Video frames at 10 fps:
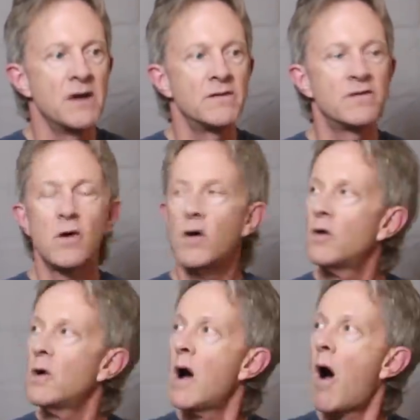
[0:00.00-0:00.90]

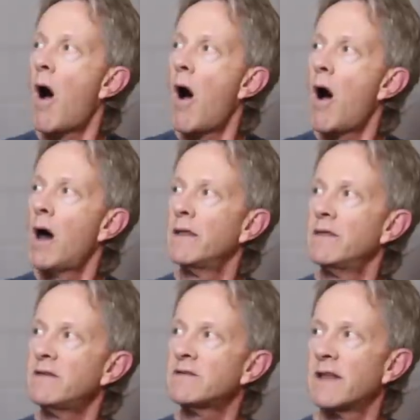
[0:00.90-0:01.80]
So on
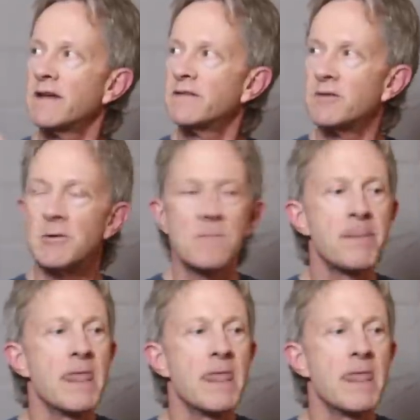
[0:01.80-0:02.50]
this laser,